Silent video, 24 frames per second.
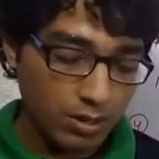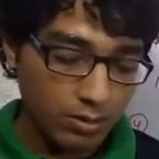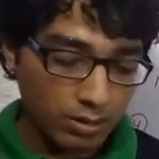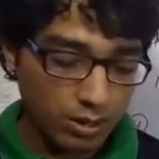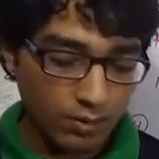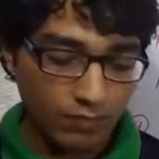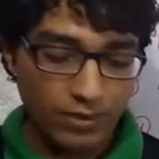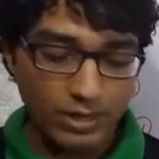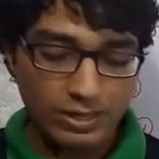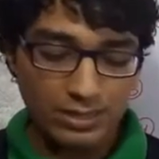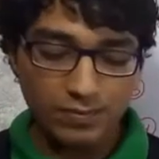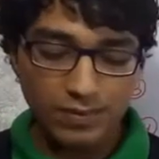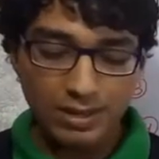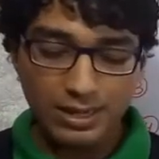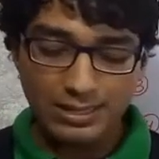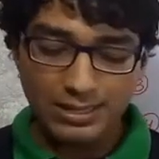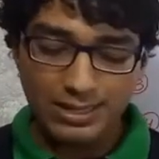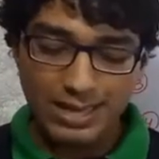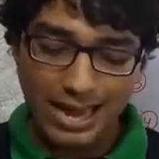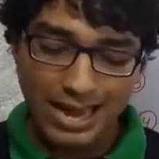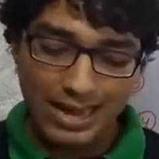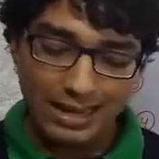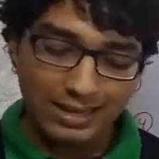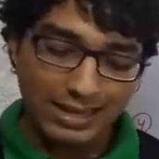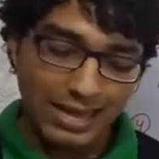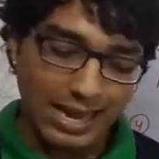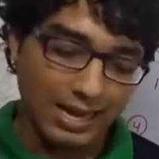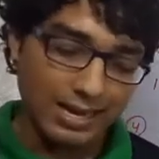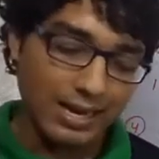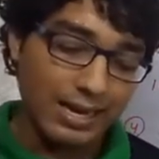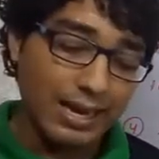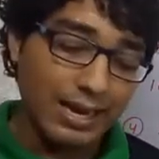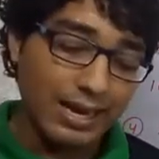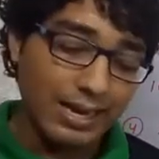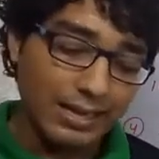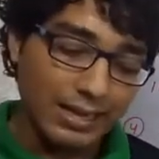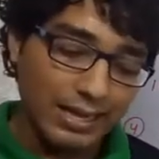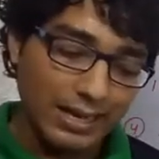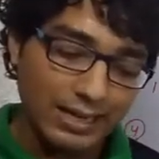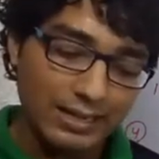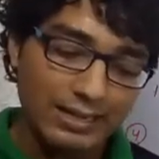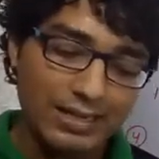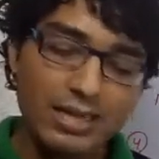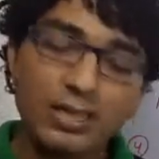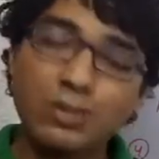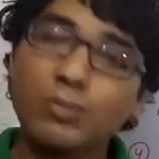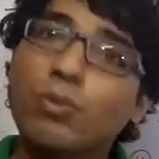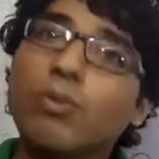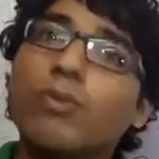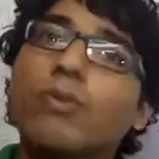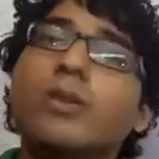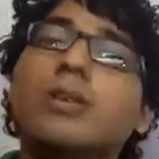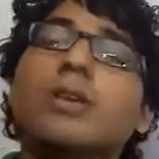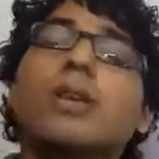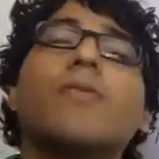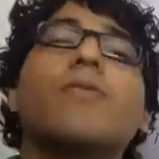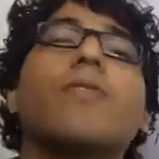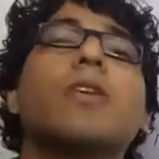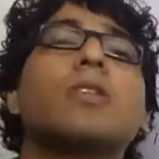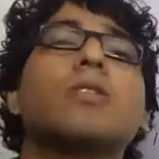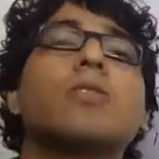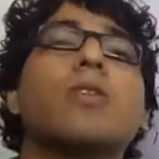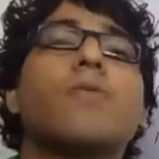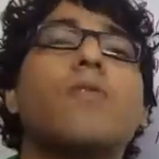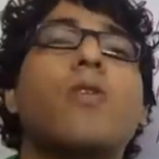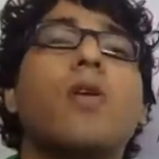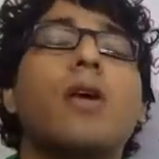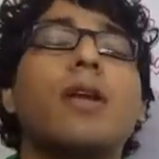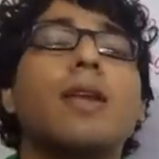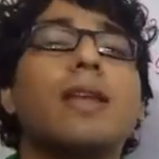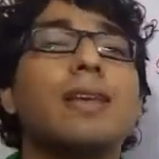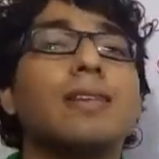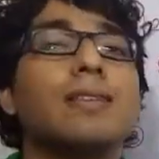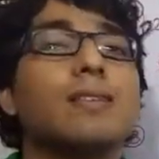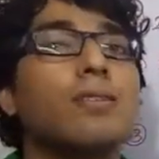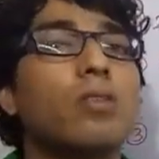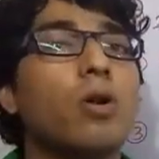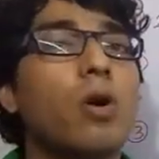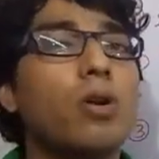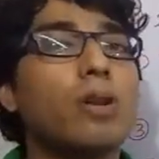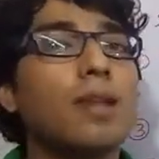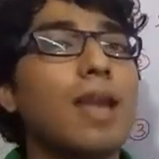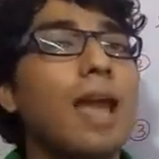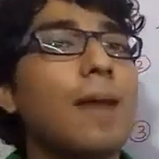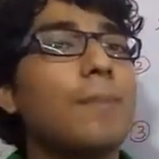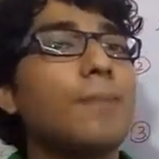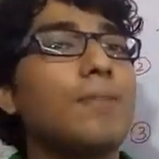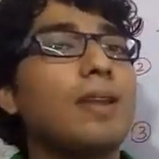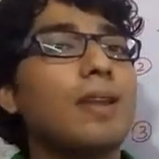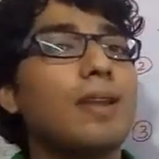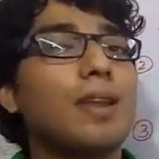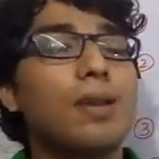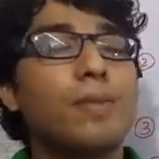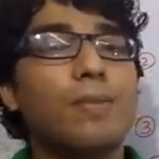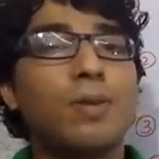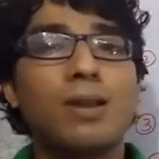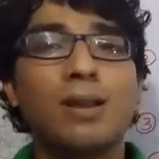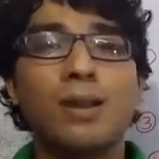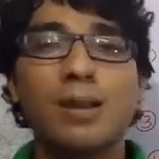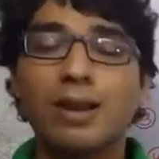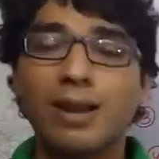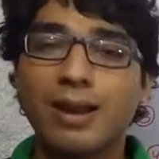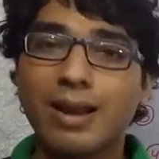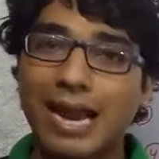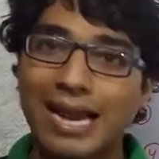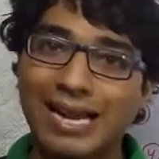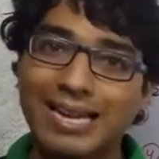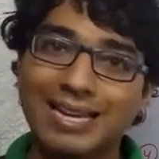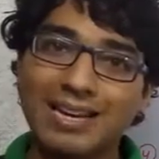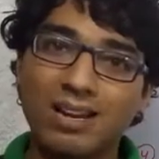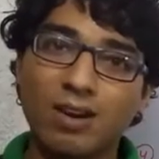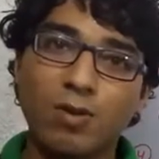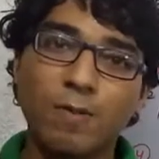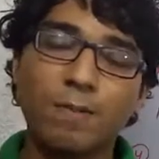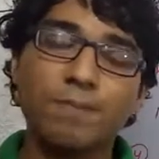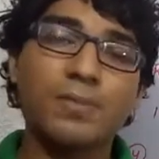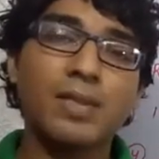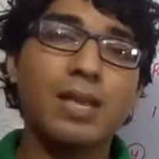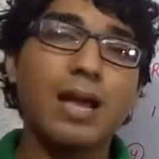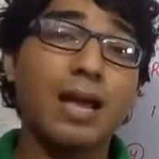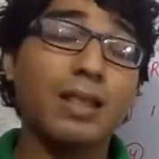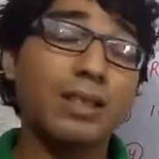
So the first one is like that TCS provision first of all is not applicable right now,